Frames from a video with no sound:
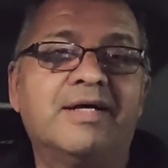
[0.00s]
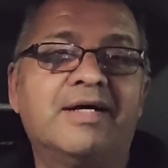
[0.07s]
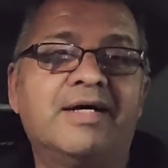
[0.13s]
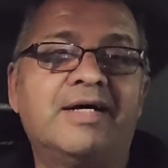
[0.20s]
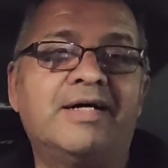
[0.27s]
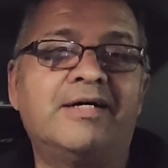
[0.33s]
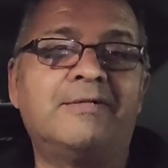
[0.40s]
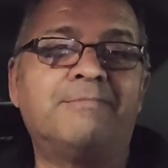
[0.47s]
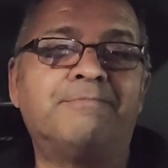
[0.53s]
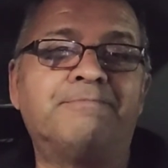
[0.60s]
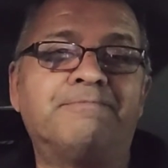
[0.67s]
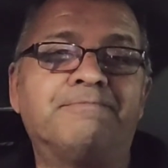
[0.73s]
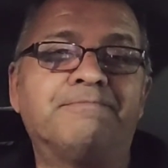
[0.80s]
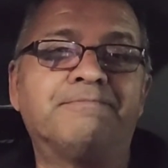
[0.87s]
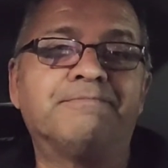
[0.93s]

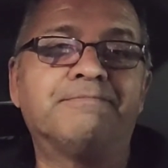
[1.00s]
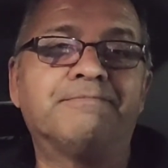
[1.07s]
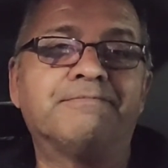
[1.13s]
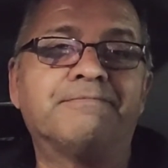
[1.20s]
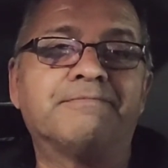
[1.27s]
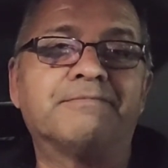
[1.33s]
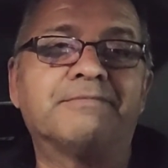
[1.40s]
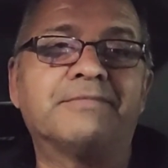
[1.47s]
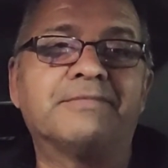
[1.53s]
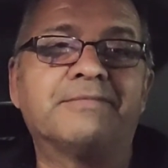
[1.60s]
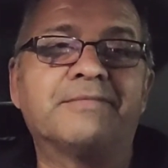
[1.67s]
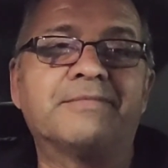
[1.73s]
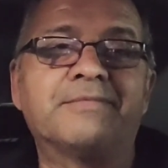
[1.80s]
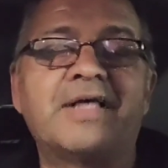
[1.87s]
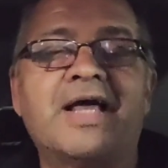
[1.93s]

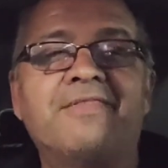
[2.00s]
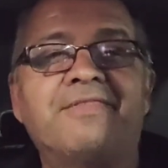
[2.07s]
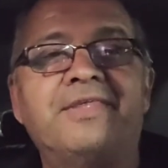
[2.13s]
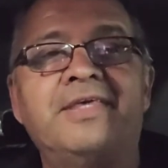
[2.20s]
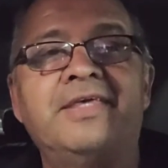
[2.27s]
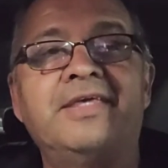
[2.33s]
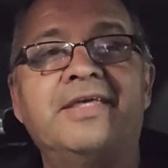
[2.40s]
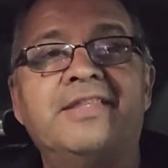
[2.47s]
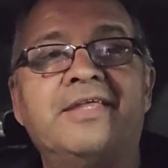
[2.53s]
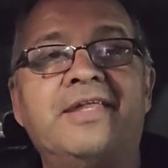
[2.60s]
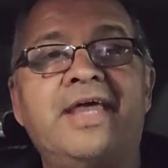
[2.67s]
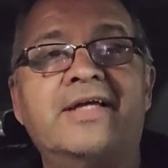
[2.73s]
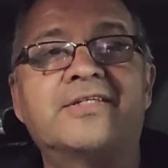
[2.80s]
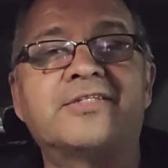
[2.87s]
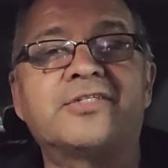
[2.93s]
I think in the
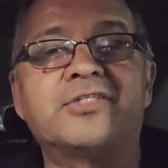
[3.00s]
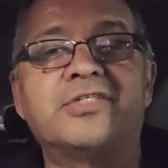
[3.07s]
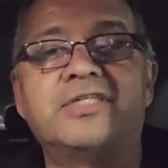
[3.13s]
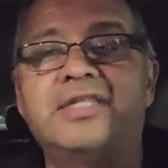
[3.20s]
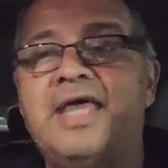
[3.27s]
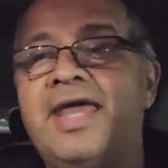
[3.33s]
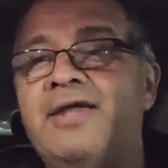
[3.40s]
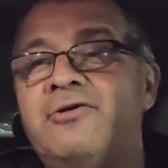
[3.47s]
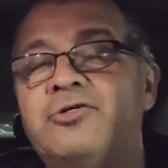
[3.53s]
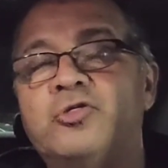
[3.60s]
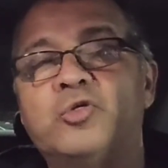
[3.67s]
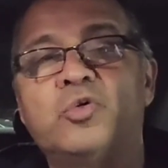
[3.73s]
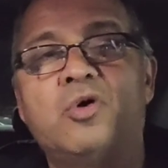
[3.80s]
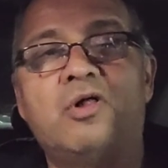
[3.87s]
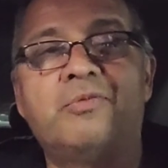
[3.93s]
next day or
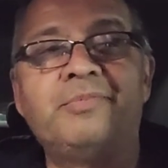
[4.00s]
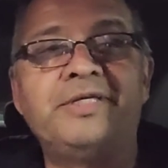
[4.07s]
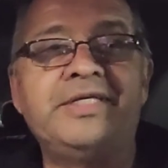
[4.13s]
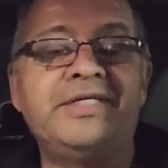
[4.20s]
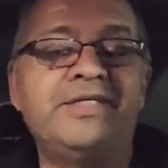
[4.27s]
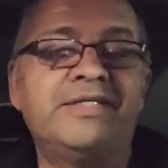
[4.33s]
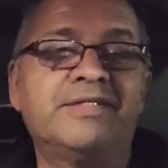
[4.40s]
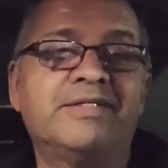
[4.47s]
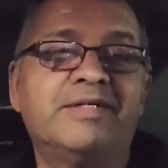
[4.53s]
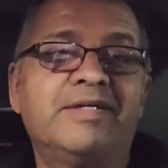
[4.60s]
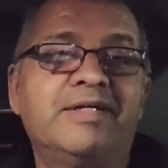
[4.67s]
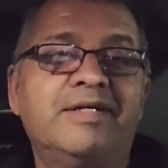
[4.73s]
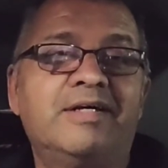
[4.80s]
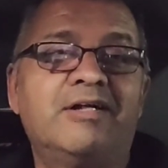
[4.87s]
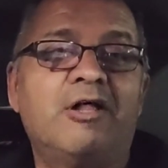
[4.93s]
two, I'll be
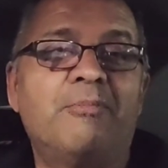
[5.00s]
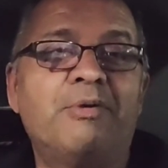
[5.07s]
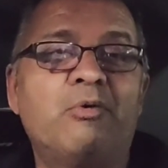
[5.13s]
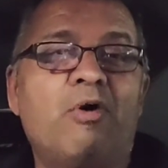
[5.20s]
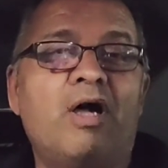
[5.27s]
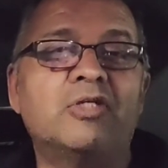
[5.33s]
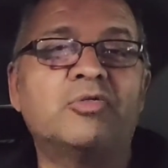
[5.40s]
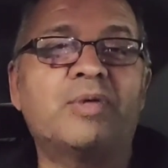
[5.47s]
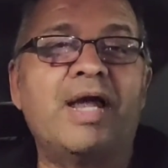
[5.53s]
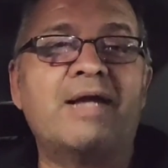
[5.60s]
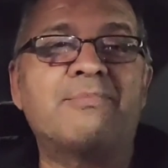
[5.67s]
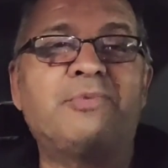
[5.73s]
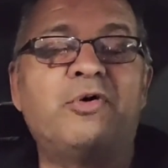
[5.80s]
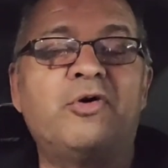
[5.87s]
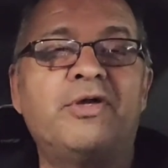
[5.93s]
wash rack
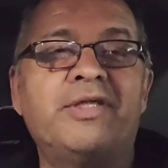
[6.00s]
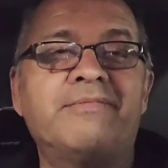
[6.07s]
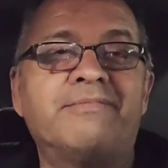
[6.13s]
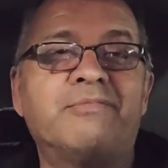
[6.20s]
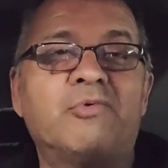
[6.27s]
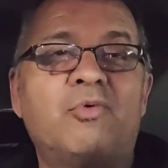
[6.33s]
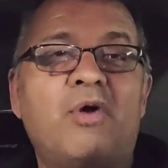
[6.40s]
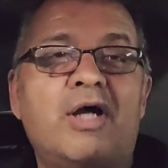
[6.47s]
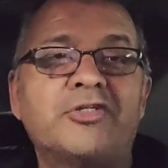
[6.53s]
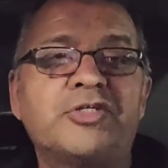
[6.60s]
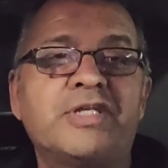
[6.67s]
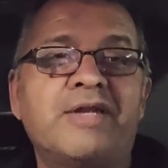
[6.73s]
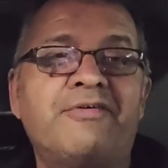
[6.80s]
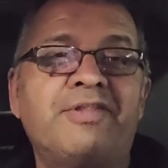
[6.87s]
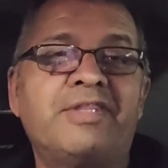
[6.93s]
boy and
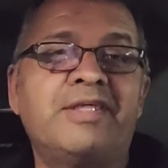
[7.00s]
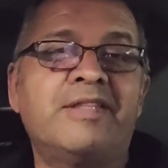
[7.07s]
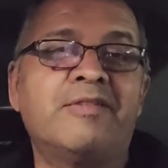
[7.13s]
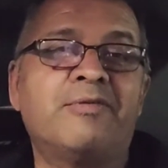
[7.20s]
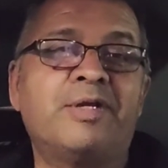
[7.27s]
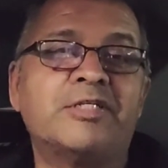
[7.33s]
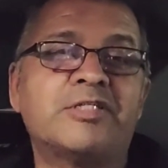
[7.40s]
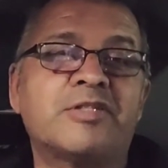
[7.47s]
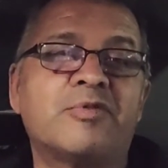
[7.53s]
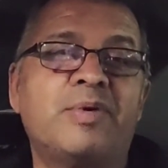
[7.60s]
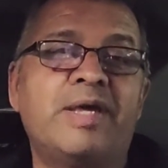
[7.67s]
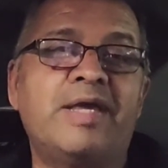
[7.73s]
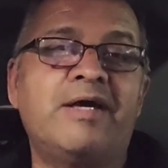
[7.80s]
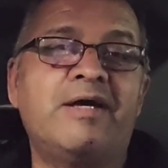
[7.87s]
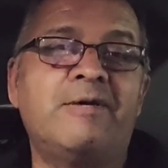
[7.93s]
washing everything the rest of the
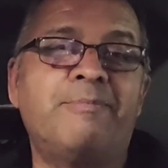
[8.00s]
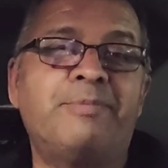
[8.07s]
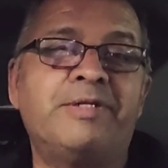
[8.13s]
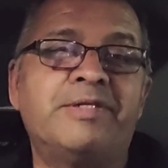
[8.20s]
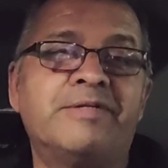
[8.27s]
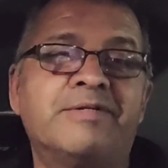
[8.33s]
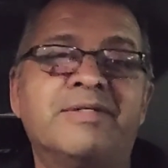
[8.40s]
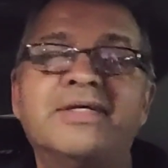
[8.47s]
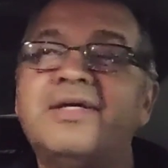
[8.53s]
way up. And